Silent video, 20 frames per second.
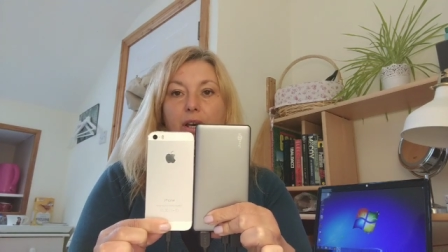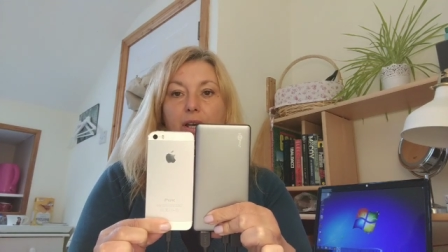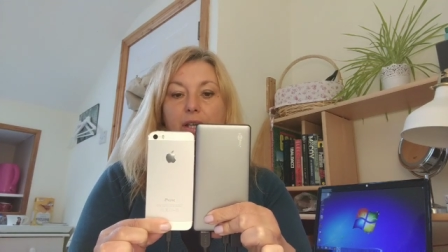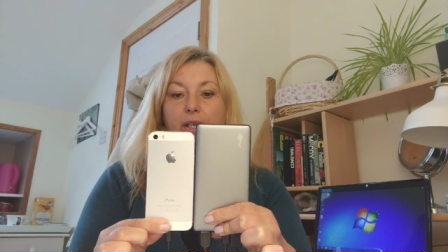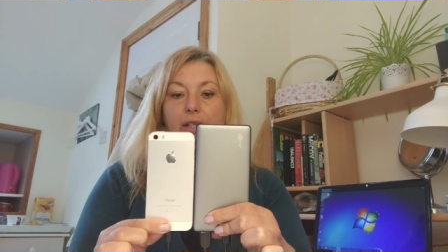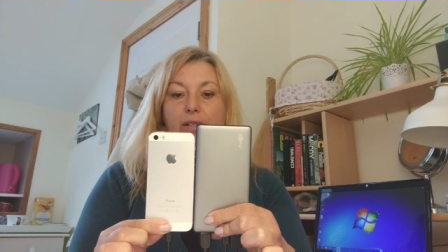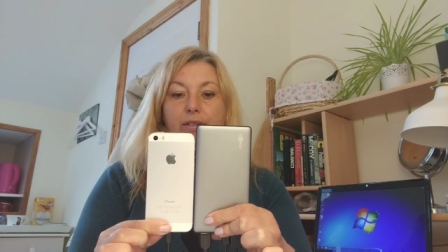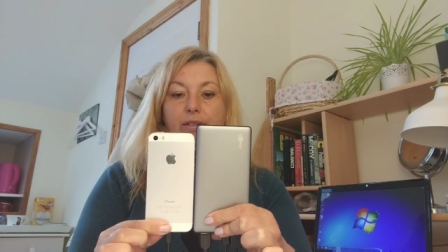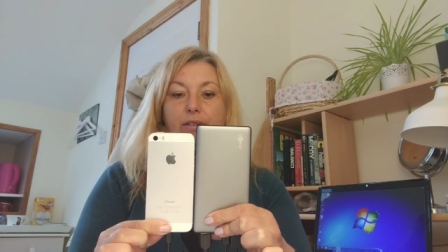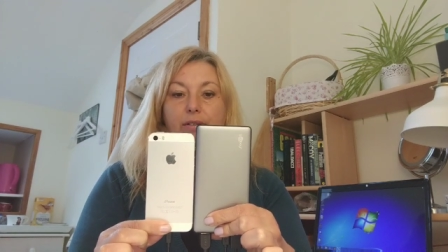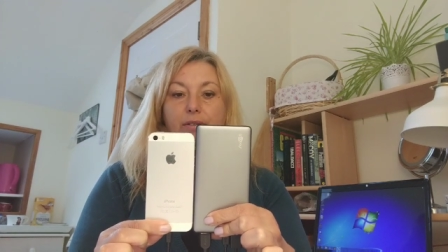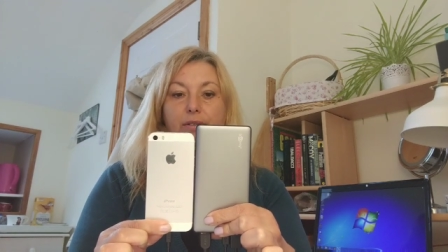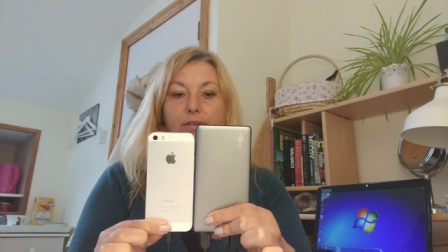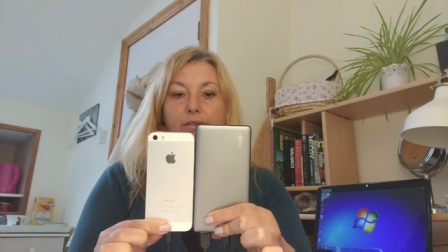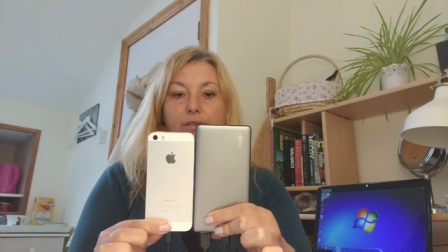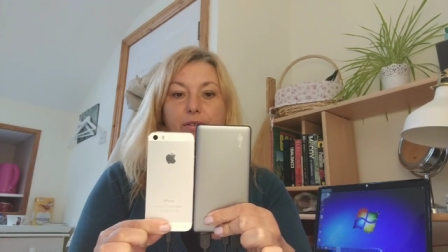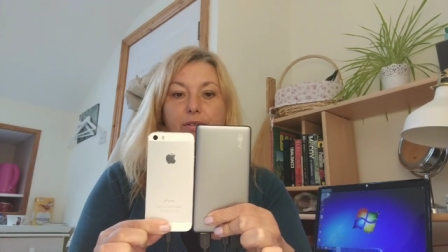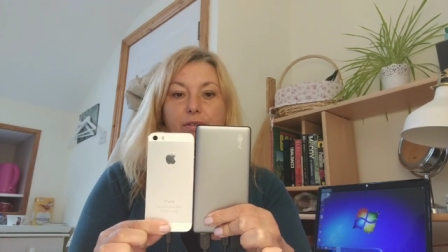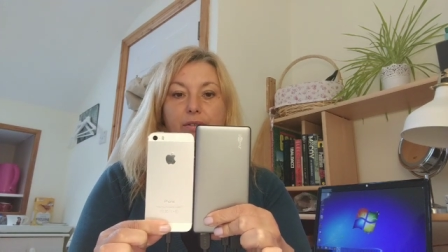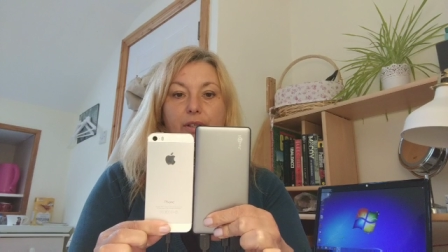it's
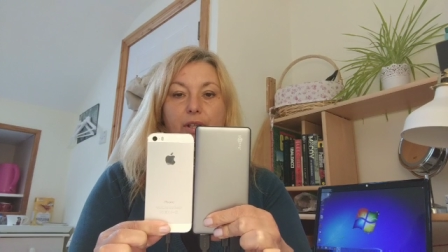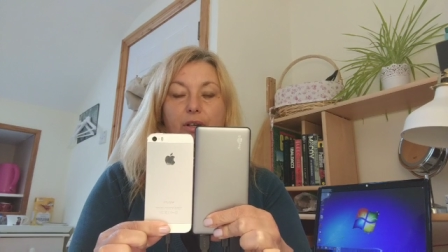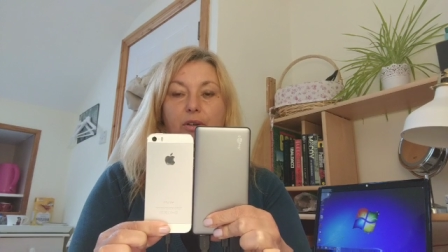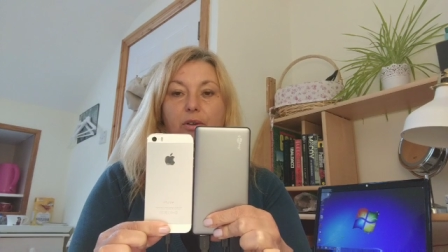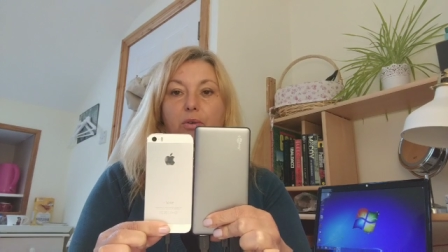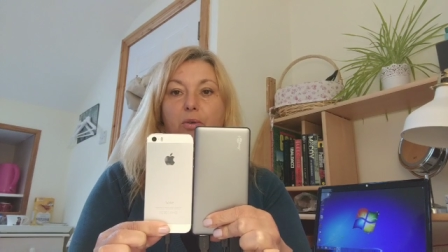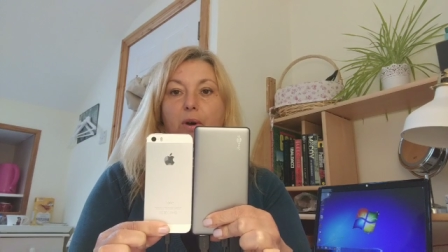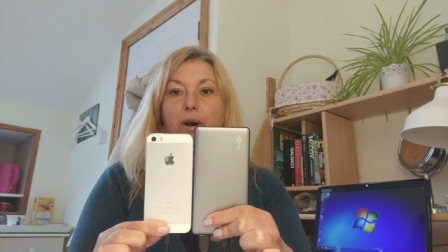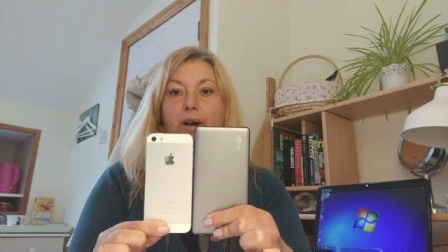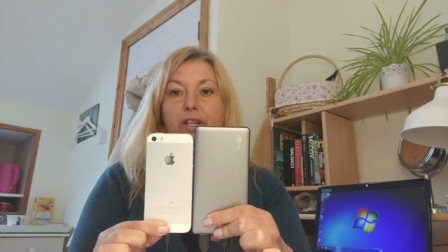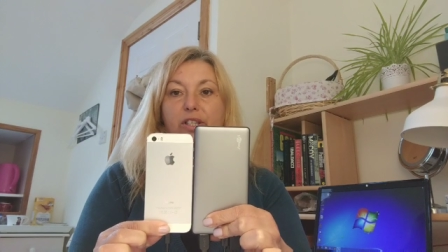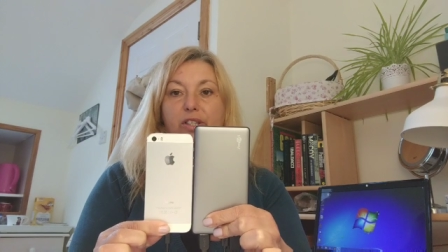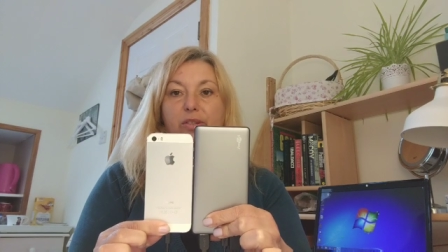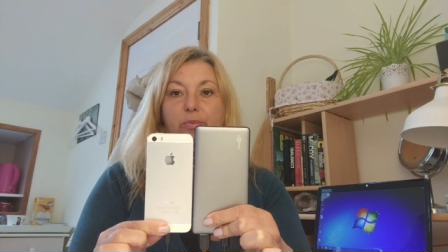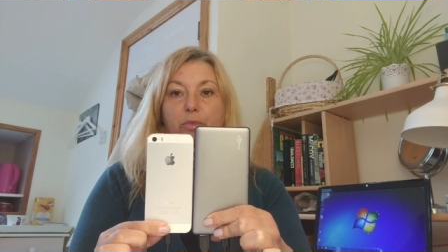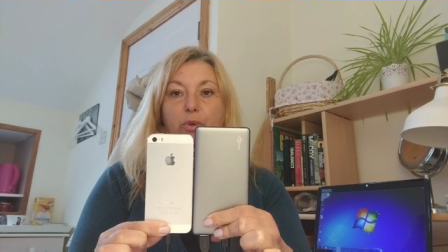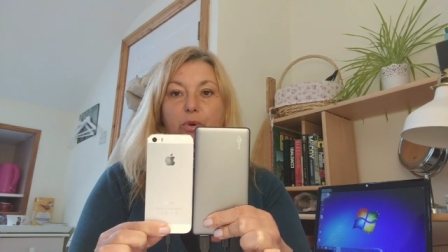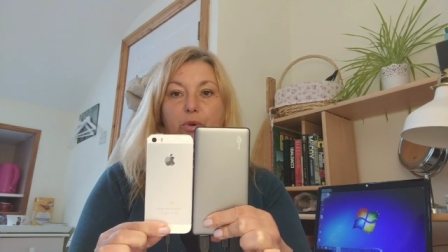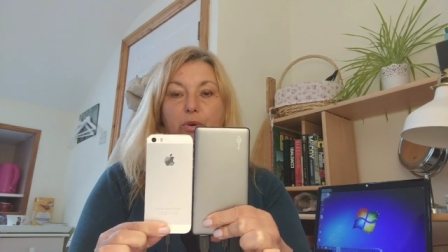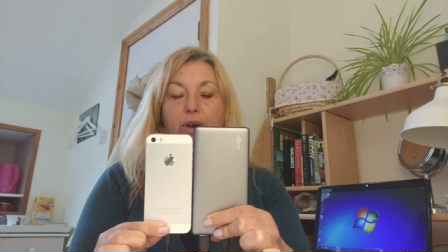still quite
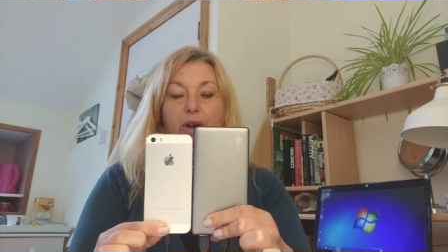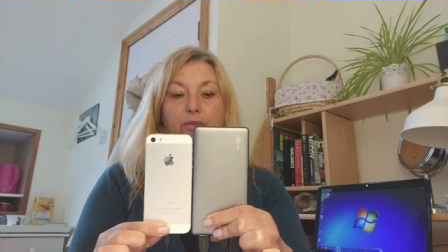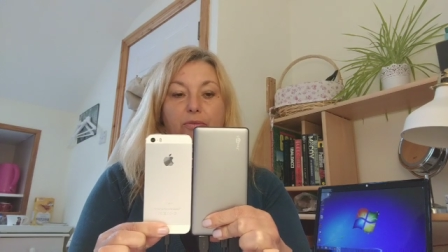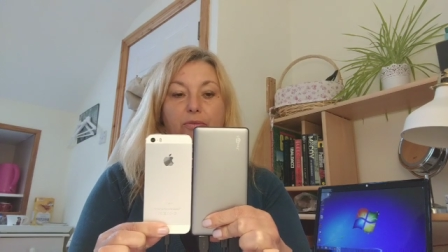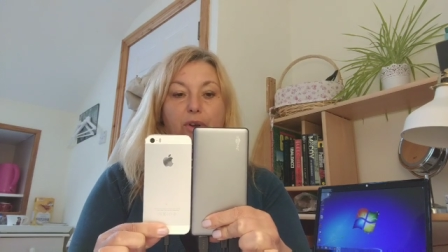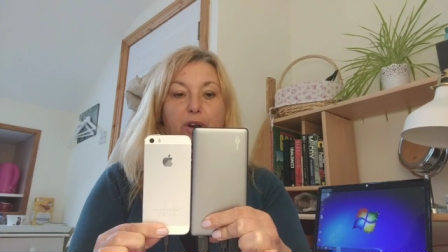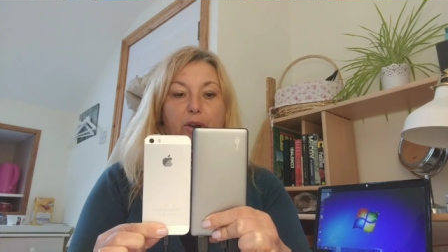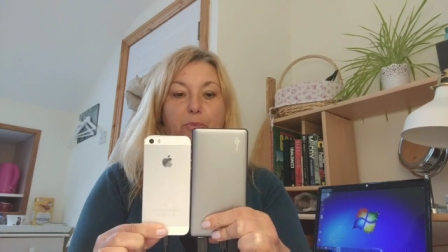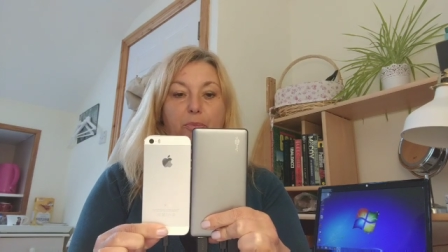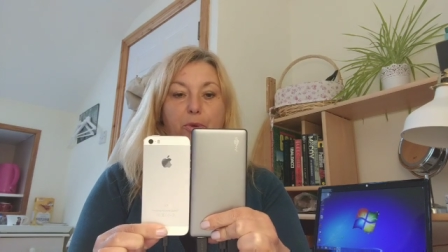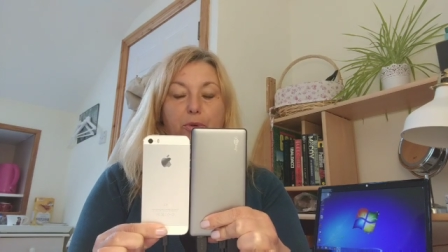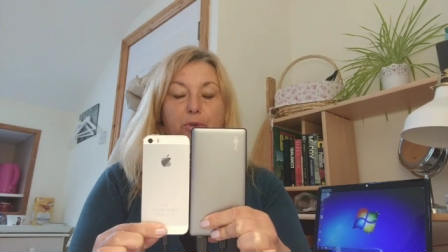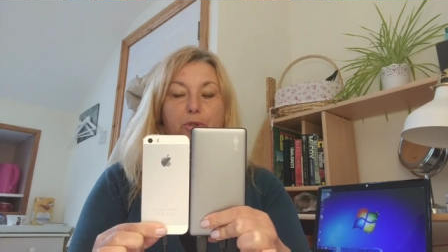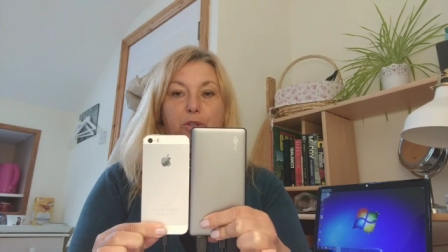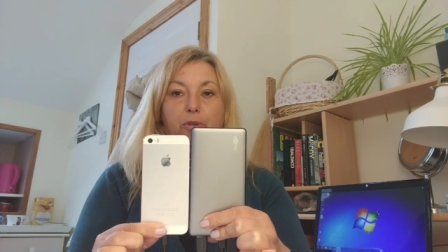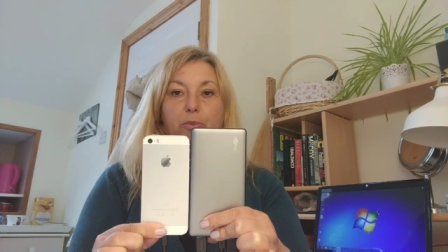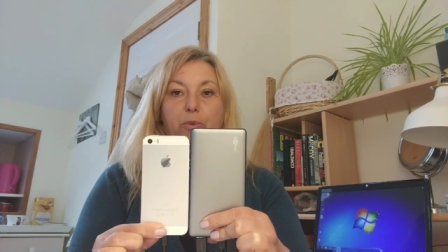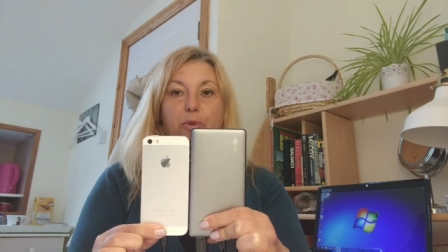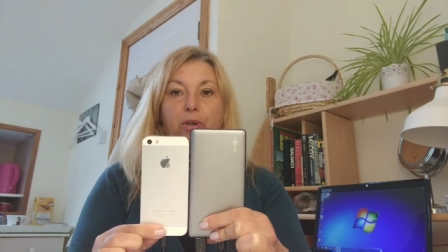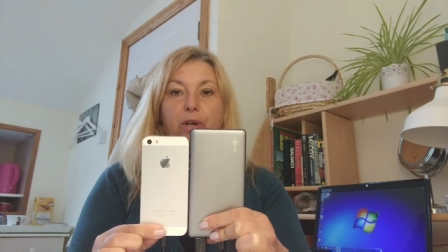small and very
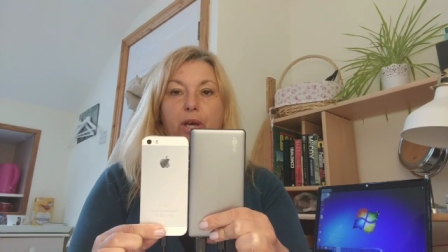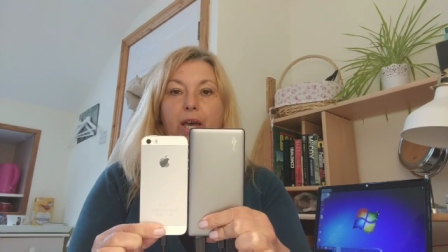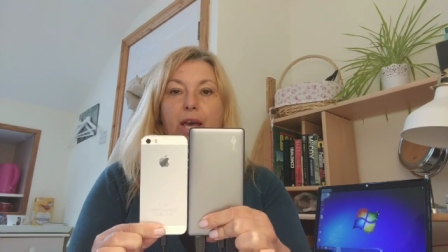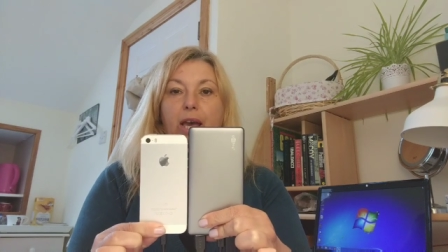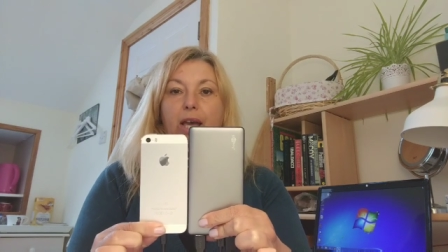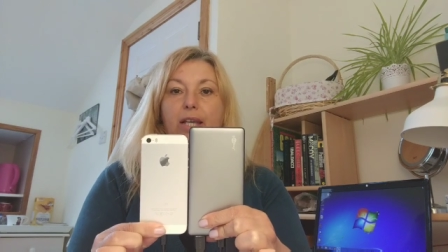portable.